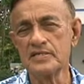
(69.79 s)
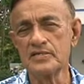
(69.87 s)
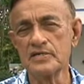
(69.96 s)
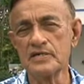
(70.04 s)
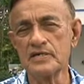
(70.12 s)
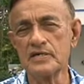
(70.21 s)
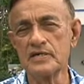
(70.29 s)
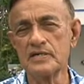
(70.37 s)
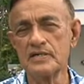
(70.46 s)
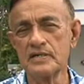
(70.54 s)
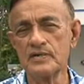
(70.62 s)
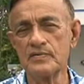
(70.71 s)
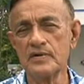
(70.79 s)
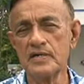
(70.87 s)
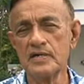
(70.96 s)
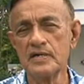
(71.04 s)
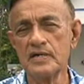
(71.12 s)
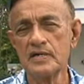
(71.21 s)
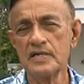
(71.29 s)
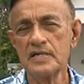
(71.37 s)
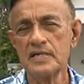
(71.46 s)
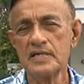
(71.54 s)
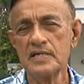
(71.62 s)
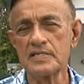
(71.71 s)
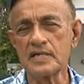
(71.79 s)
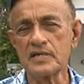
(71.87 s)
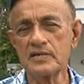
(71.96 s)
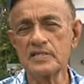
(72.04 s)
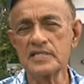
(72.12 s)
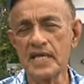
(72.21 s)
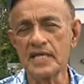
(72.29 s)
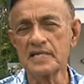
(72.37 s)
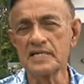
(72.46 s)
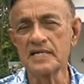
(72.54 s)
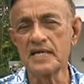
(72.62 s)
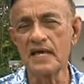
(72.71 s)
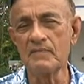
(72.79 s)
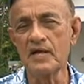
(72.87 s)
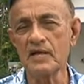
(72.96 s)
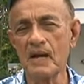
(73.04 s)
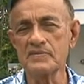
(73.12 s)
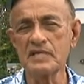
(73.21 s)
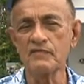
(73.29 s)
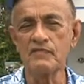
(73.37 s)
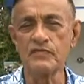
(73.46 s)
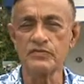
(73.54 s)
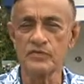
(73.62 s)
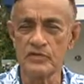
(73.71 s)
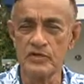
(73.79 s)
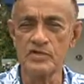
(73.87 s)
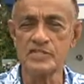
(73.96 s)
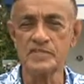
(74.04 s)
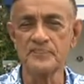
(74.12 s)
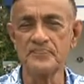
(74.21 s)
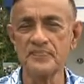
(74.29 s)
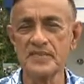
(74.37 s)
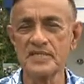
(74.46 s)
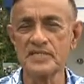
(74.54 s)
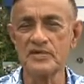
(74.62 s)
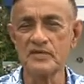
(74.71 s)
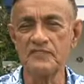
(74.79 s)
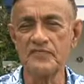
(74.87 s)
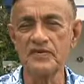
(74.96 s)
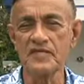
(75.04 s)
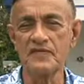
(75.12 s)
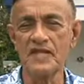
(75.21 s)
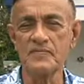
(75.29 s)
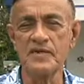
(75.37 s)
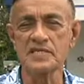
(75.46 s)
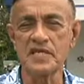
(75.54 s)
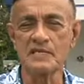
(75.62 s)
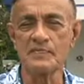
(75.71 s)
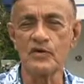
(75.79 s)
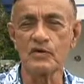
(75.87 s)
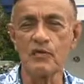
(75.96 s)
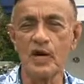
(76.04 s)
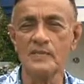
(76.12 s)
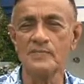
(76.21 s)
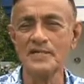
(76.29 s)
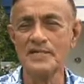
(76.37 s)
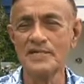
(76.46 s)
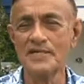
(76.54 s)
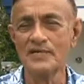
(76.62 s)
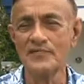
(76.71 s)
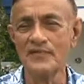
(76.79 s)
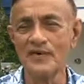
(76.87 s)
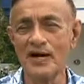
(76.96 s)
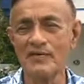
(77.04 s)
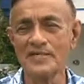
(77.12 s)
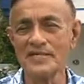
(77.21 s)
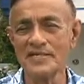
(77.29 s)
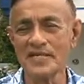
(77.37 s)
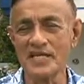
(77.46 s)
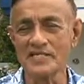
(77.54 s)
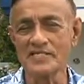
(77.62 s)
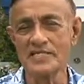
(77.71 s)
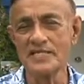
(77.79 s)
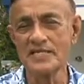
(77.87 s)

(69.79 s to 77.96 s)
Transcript: So it's a good thing. Everybody comes to field to use it. It's the only field available in southern part of Guam for our kids.